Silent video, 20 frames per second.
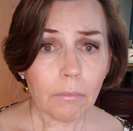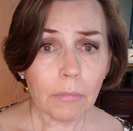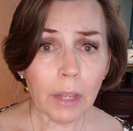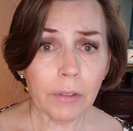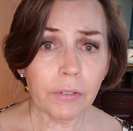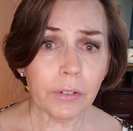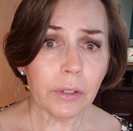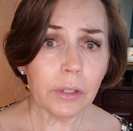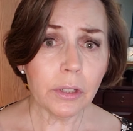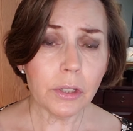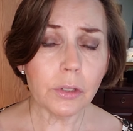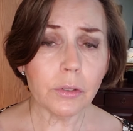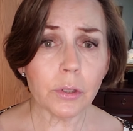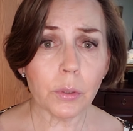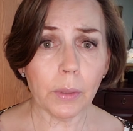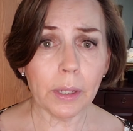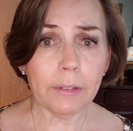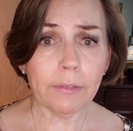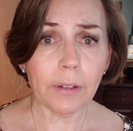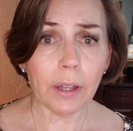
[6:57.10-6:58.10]
If you're going to do
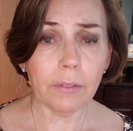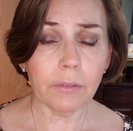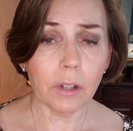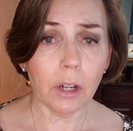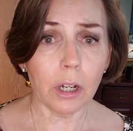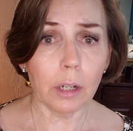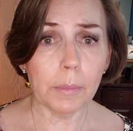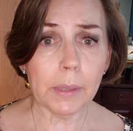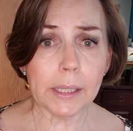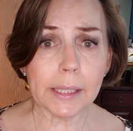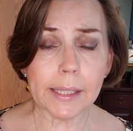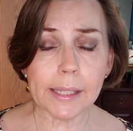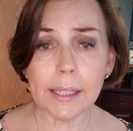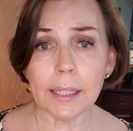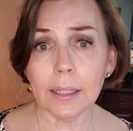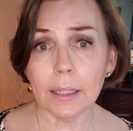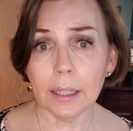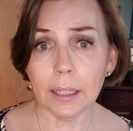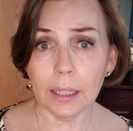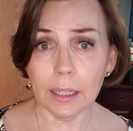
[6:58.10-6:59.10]
25 garments
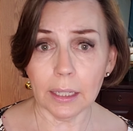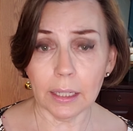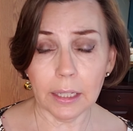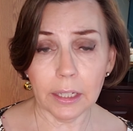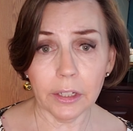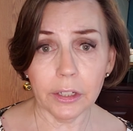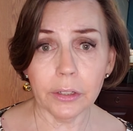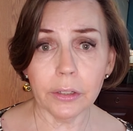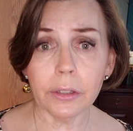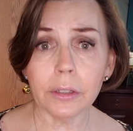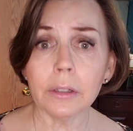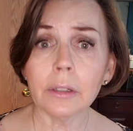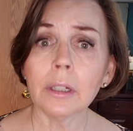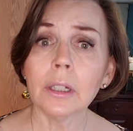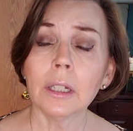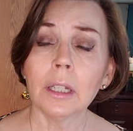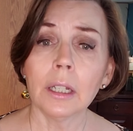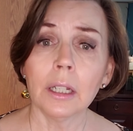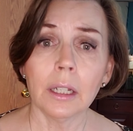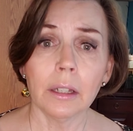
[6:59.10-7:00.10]
in a year,
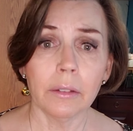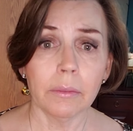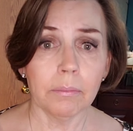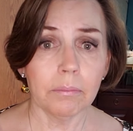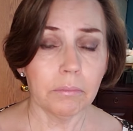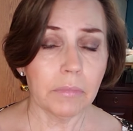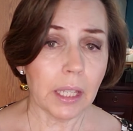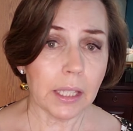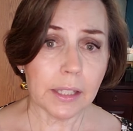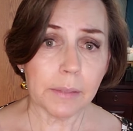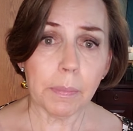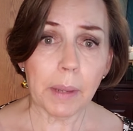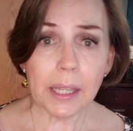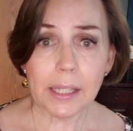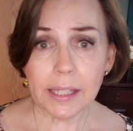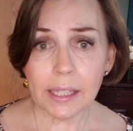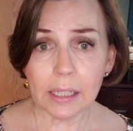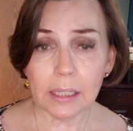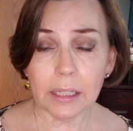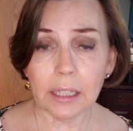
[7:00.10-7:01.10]
that's
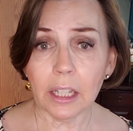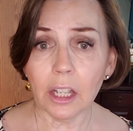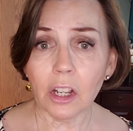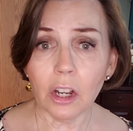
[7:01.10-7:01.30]
basically a